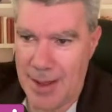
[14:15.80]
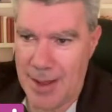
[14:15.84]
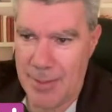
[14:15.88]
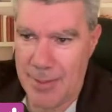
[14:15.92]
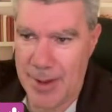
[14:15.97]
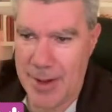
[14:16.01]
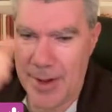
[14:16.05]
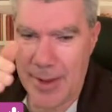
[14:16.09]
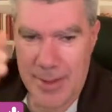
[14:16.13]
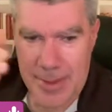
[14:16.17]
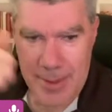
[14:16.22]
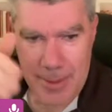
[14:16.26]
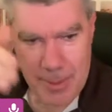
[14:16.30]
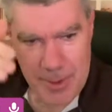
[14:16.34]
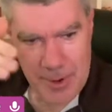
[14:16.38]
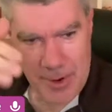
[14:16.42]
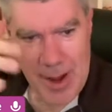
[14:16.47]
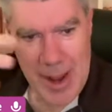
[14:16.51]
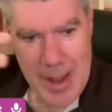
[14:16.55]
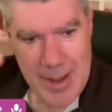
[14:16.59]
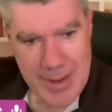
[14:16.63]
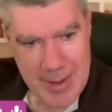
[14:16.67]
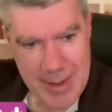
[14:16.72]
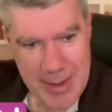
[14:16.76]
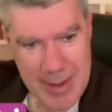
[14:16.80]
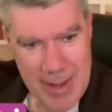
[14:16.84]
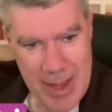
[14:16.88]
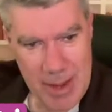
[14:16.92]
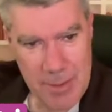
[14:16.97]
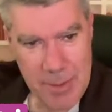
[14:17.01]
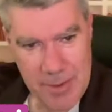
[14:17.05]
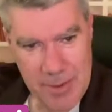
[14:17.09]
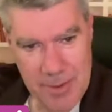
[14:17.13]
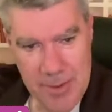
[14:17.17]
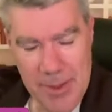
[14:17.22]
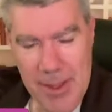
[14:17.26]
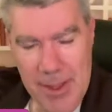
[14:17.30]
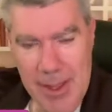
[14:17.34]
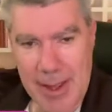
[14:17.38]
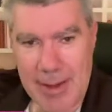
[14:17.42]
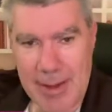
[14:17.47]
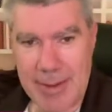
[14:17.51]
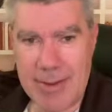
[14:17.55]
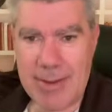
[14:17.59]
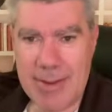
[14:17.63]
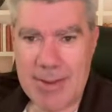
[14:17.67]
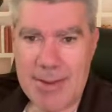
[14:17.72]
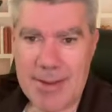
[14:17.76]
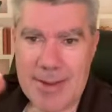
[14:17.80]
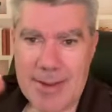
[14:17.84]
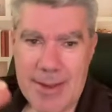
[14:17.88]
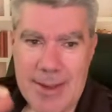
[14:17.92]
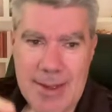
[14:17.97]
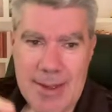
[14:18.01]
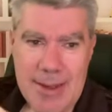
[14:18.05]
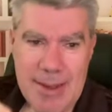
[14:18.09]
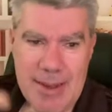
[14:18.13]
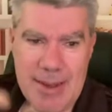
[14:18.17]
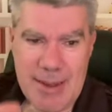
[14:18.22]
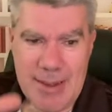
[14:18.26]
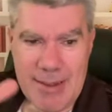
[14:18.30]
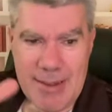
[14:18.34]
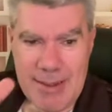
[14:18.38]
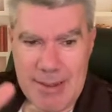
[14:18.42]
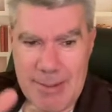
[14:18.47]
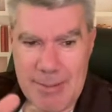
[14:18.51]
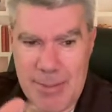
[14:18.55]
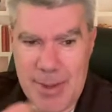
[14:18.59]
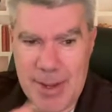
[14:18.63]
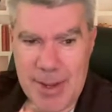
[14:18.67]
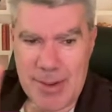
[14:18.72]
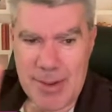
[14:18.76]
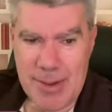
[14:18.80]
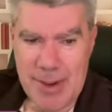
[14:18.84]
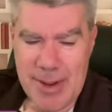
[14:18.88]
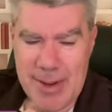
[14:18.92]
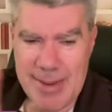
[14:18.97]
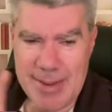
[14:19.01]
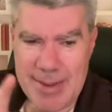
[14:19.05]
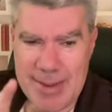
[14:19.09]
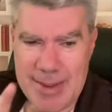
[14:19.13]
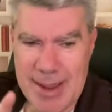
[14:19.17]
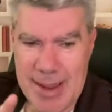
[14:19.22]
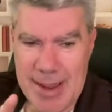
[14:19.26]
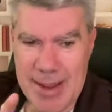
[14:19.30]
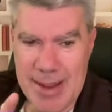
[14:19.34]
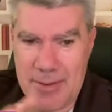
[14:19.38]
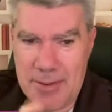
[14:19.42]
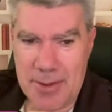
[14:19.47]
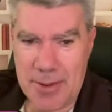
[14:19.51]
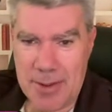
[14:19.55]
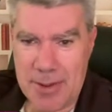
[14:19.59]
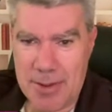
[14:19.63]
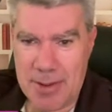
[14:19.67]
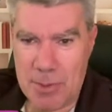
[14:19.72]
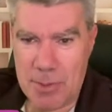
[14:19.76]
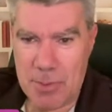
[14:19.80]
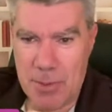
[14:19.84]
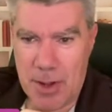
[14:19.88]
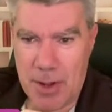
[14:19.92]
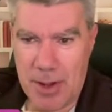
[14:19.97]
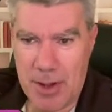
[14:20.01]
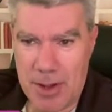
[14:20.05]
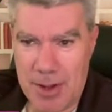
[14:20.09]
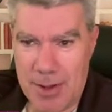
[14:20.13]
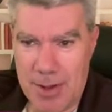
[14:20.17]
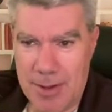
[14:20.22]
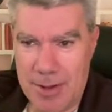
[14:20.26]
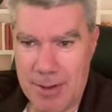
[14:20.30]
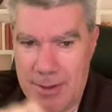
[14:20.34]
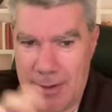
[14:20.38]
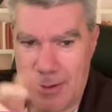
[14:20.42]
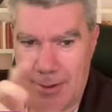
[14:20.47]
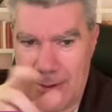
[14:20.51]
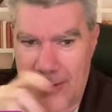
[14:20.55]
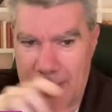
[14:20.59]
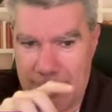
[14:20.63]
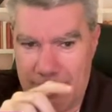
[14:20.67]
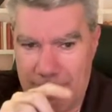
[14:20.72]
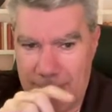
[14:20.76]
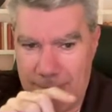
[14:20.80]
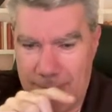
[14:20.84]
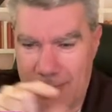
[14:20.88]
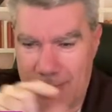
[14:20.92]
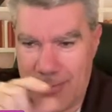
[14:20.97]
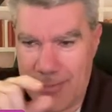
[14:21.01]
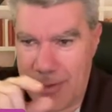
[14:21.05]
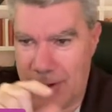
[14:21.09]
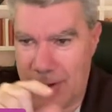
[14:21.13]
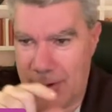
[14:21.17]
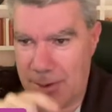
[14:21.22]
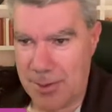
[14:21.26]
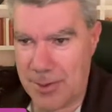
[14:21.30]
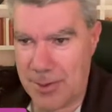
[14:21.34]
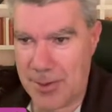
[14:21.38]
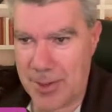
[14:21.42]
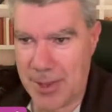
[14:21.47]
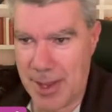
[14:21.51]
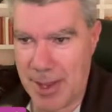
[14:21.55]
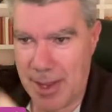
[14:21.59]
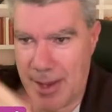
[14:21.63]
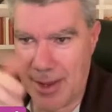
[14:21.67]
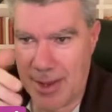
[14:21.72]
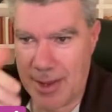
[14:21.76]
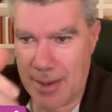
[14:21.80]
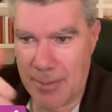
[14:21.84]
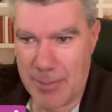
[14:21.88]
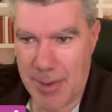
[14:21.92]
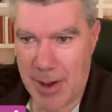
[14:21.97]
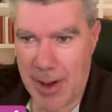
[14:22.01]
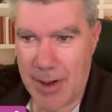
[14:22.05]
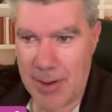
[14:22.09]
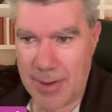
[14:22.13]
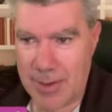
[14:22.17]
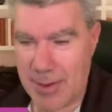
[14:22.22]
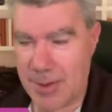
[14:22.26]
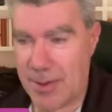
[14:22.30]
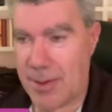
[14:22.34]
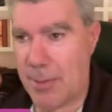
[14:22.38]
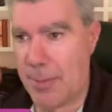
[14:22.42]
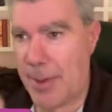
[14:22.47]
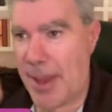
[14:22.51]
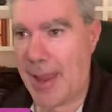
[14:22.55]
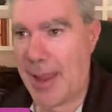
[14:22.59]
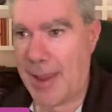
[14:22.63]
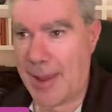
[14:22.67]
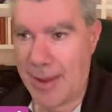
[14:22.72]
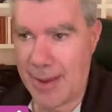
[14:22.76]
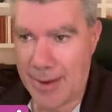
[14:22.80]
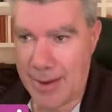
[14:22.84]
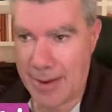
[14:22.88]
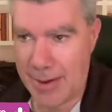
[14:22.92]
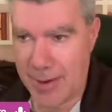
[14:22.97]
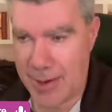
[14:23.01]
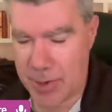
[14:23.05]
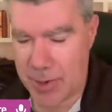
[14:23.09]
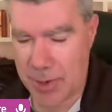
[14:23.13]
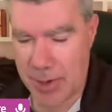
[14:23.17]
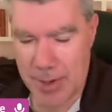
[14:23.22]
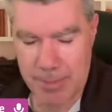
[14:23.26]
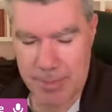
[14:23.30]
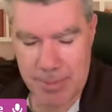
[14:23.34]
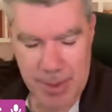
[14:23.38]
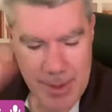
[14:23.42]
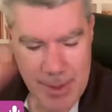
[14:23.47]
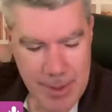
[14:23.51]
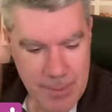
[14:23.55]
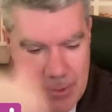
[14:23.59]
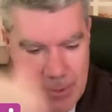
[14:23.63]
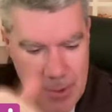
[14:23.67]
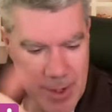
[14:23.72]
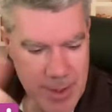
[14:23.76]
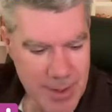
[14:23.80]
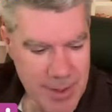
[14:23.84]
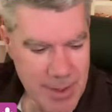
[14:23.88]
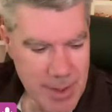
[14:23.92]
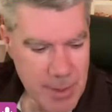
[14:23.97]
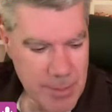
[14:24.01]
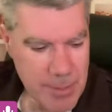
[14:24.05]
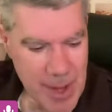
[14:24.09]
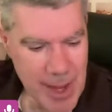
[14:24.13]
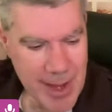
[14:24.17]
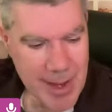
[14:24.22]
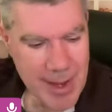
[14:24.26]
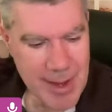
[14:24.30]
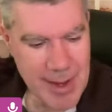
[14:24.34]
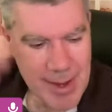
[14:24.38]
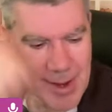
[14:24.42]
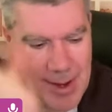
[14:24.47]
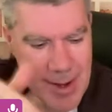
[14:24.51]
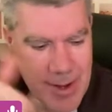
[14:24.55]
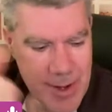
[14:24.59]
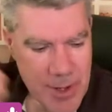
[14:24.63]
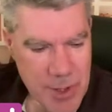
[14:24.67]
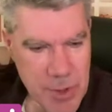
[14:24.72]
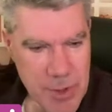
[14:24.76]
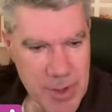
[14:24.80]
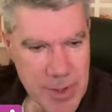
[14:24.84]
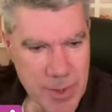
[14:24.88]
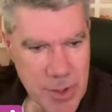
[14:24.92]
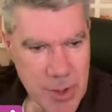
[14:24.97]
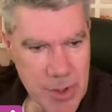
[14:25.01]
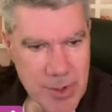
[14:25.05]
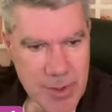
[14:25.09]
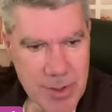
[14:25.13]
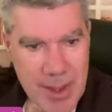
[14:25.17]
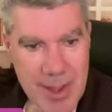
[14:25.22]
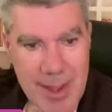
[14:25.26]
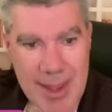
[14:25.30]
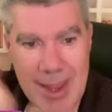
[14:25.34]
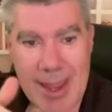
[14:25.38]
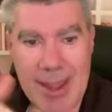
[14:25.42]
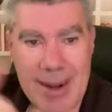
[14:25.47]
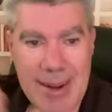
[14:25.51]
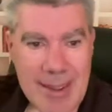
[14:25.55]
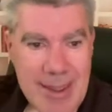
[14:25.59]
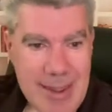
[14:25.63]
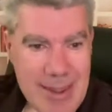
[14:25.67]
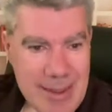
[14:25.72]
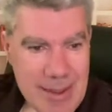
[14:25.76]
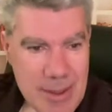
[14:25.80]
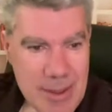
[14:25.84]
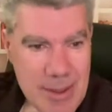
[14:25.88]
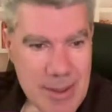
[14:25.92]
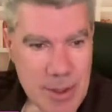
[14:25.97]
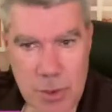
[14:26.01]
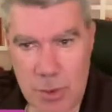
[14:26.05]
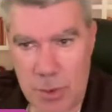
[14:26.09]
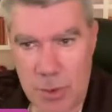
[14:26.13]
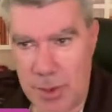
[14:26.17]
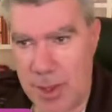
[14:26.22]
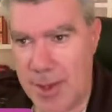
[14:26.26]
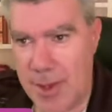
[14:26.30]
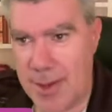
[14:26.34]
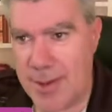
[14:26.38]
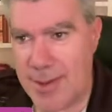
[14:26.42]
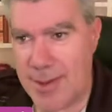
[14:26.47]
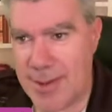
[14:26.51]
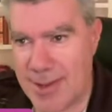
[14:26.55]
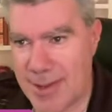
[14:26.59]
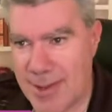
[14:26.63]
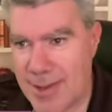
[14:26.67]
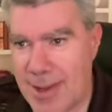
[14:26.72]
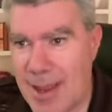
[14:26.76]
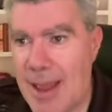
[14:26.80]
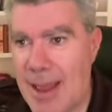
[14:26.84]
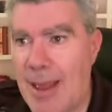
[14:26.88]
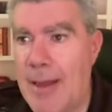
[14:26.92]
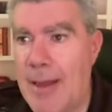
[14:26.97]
But in the grand scheme of things, Bitcoin is kind of a small little thing compared to the banking industry. But once the banking industry starts to get into this